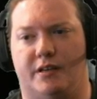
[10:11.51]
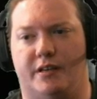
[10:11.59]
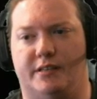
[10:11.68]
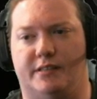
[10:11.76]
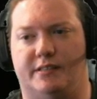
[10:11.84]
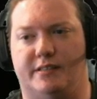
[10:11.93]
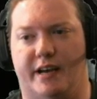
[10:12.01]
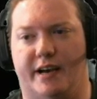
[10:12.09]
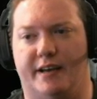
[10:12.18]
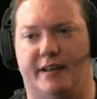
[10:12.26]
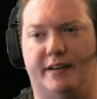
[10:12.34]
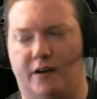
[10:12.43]
He's
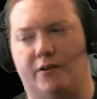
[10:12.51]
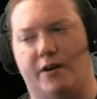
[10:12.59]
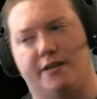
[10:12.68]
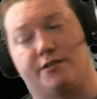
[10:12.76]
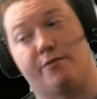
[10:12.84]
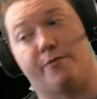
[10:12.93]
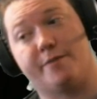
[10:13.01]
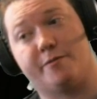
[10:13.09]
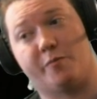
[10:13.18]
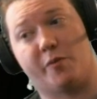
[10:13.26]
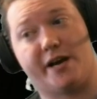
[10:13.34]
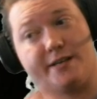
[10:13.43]
dead. Okay, so
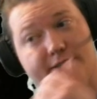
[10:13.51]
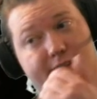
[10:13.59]
Raymond Black